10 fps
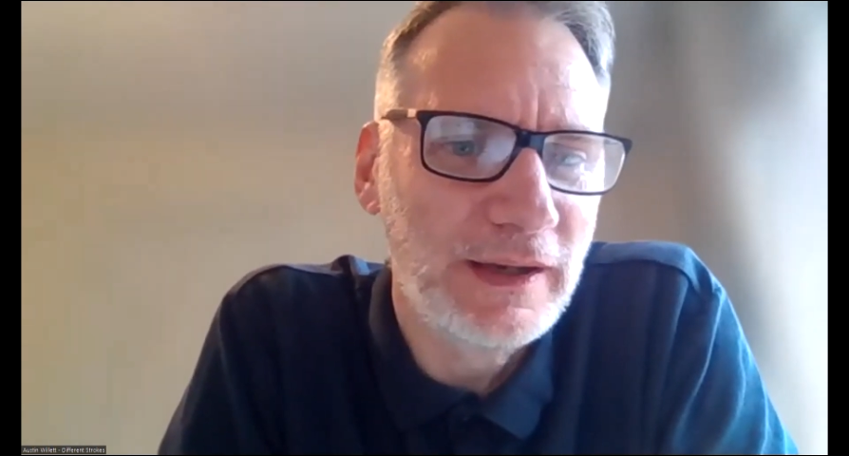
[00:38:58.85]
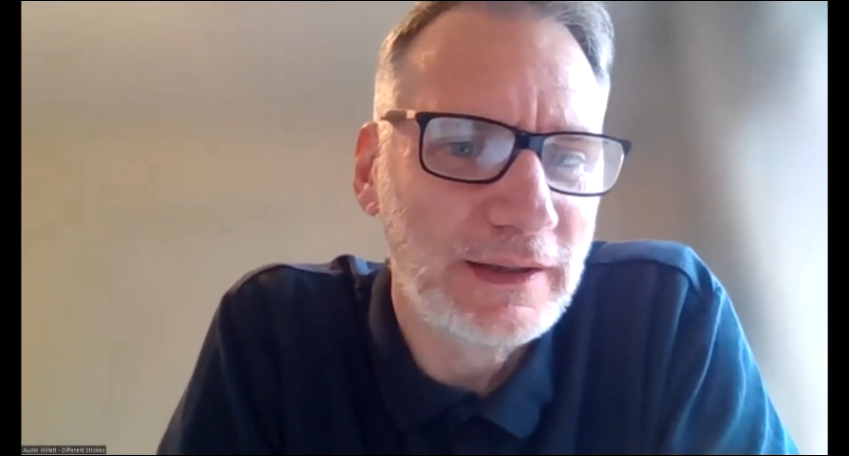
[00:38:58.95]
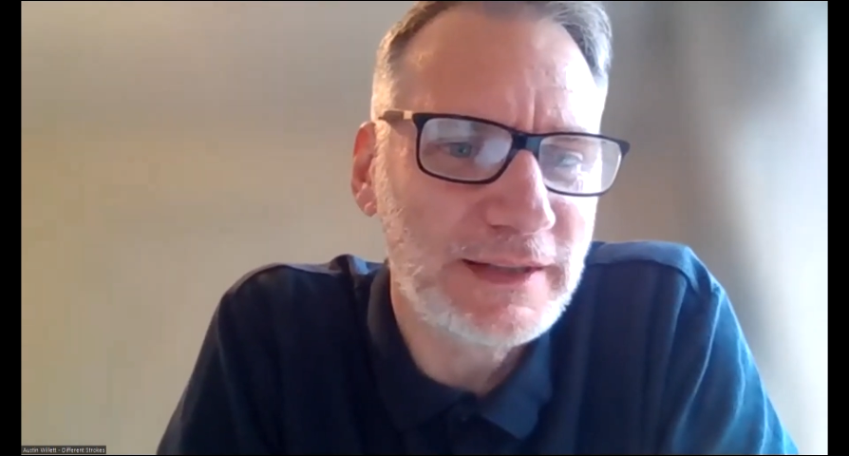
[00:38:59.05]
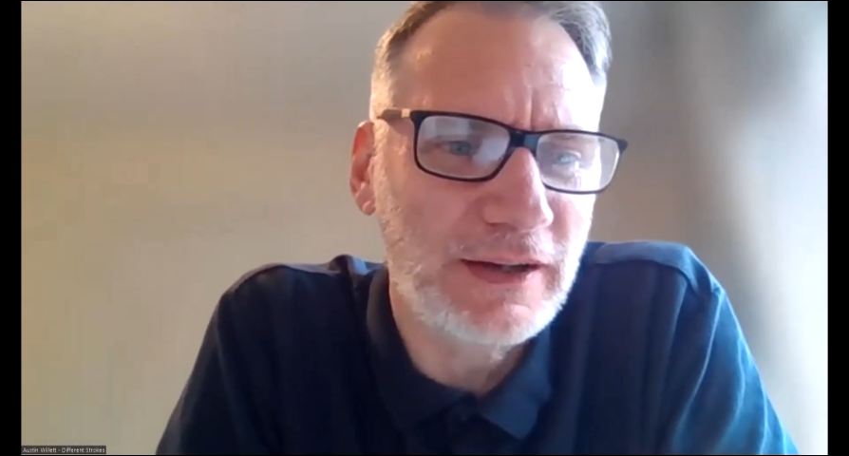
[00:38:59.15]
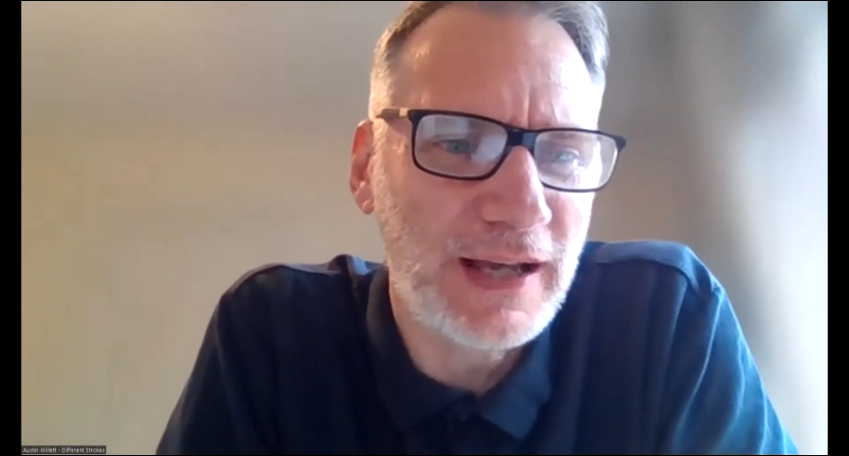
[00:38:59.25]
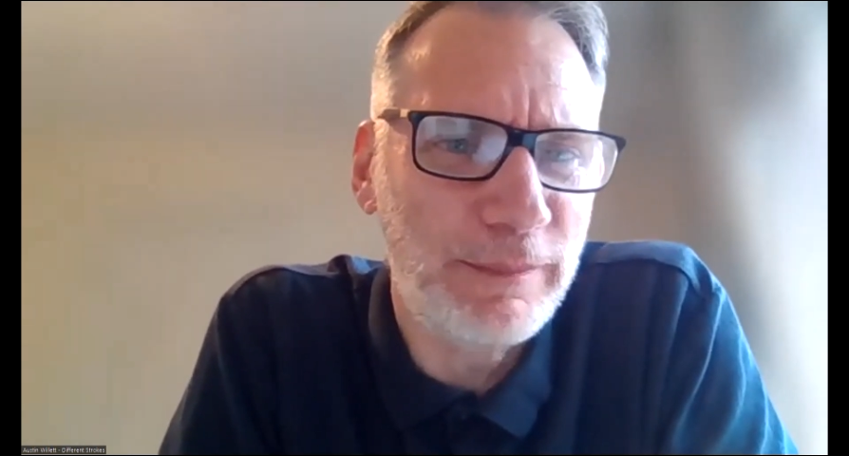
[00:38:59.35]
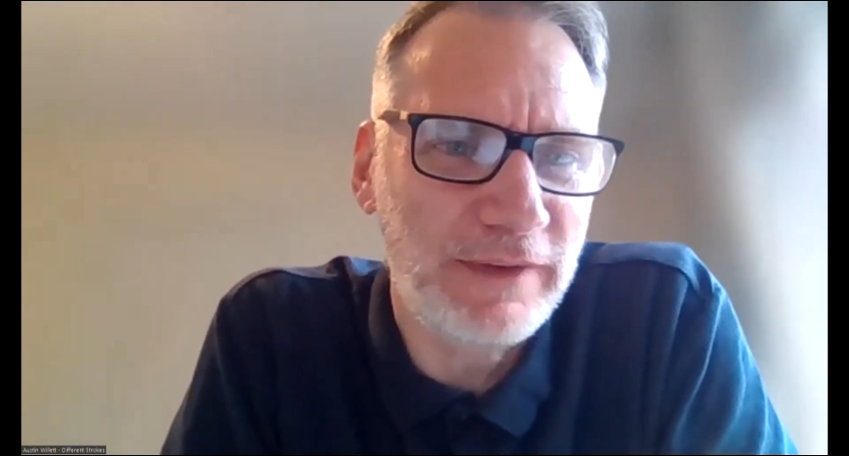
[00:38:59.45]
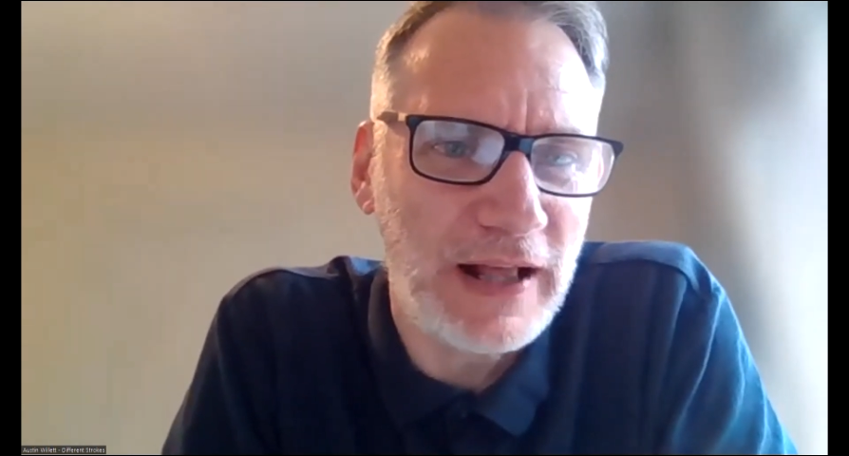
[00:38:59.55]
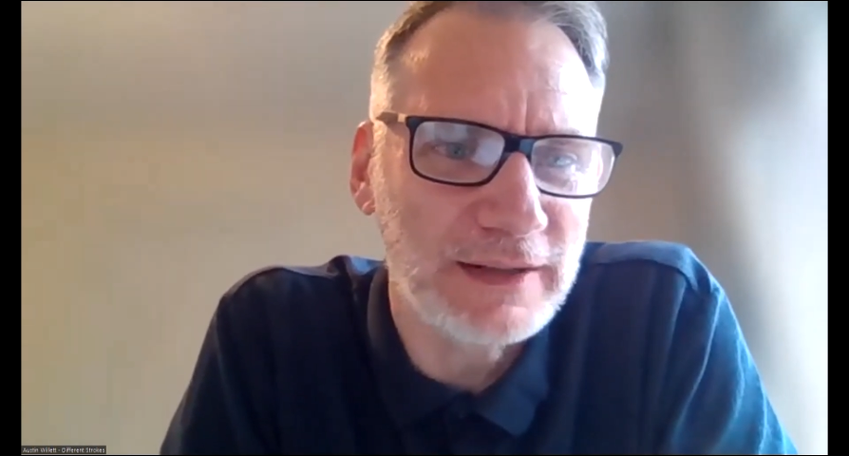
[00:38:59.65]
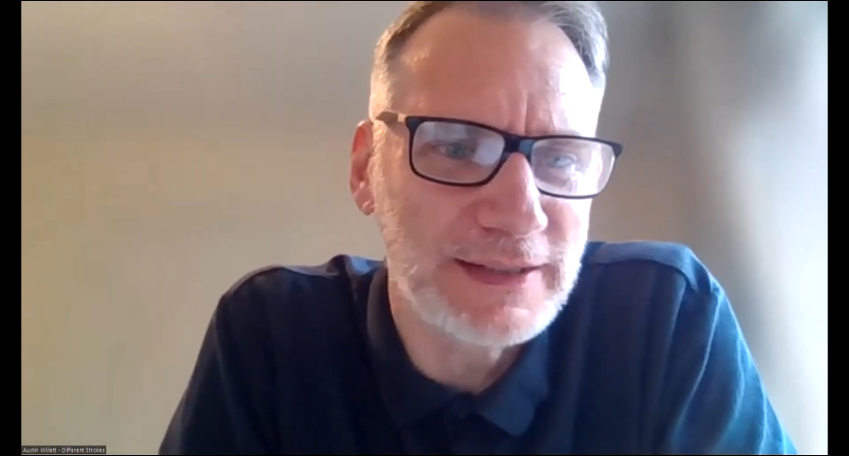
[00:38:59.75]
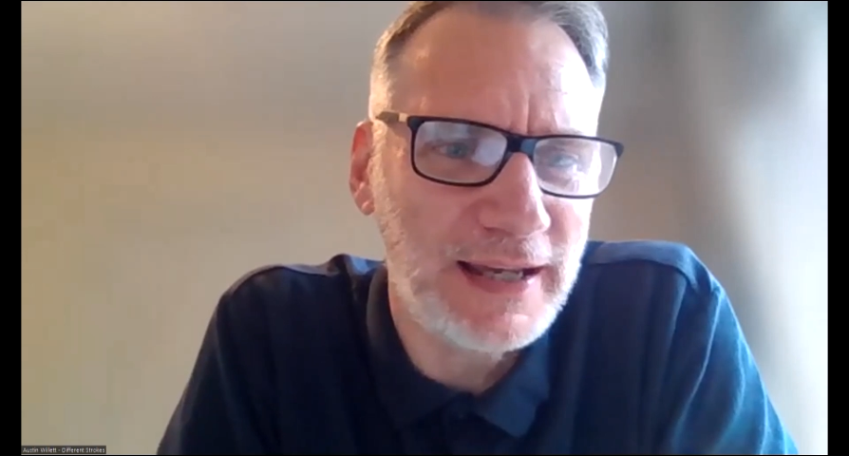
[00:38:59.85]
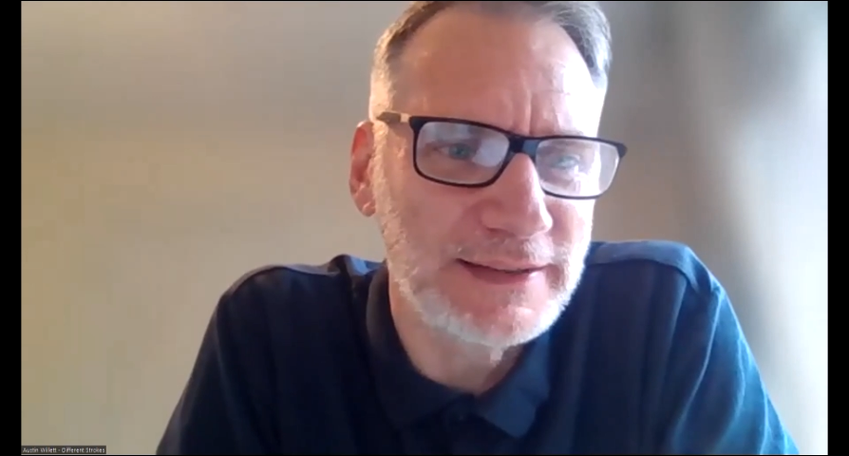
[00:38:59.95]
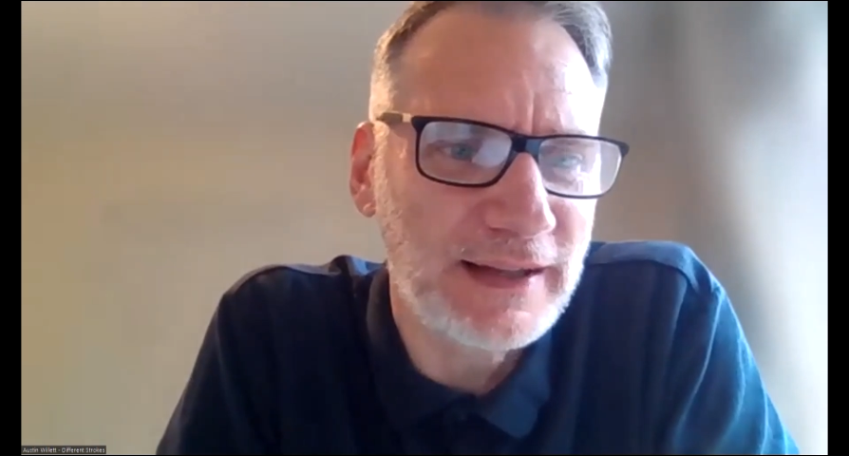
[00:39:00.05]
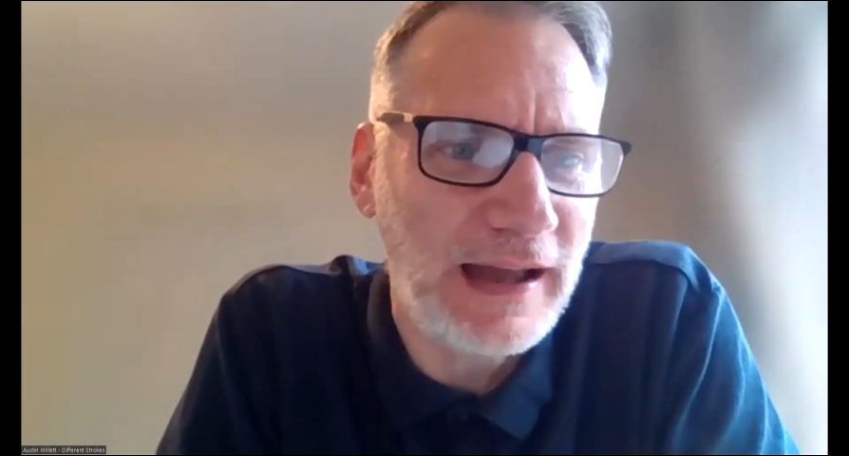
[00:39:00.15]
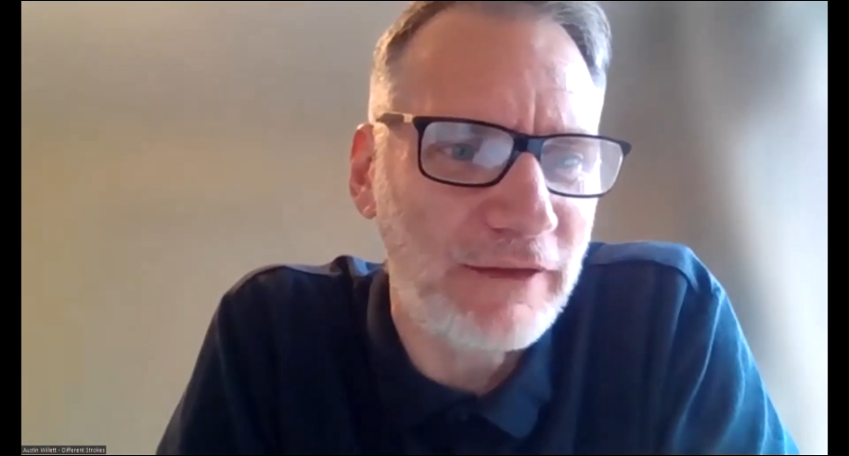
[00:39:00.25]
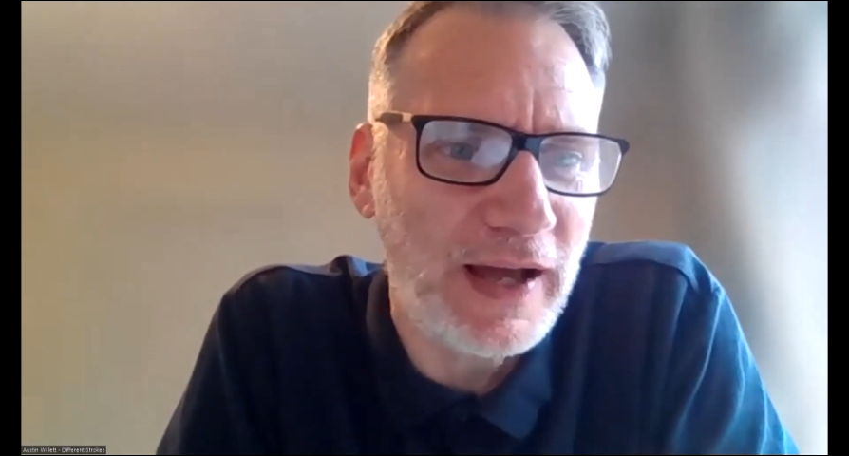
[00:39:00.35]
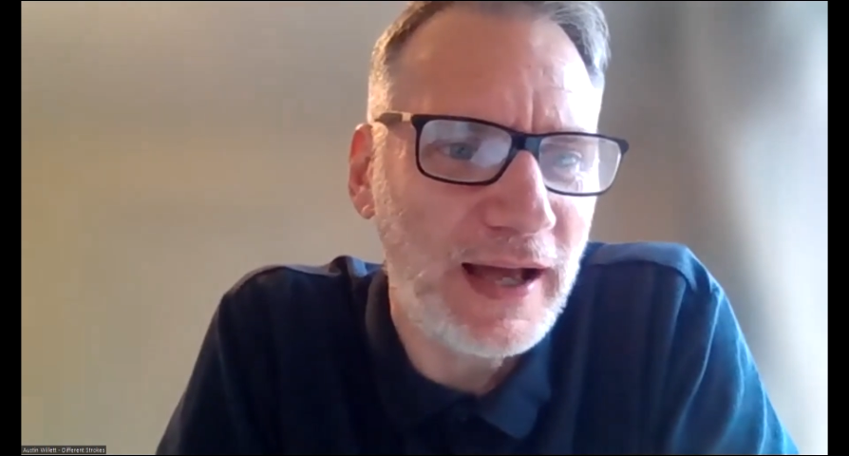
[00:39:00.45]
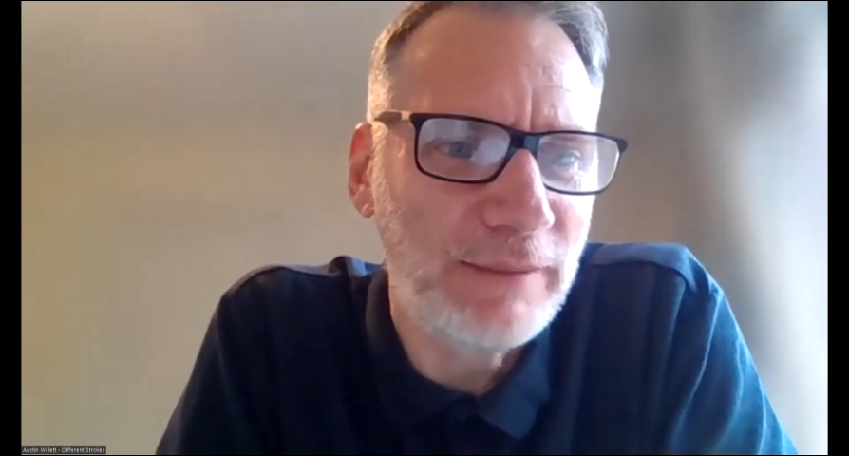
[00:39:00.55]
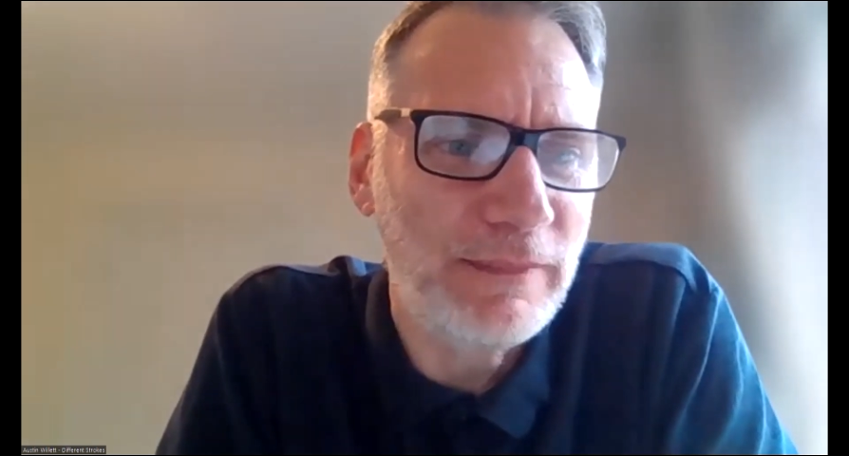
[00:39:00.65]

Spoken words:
So a couple that I'll take together.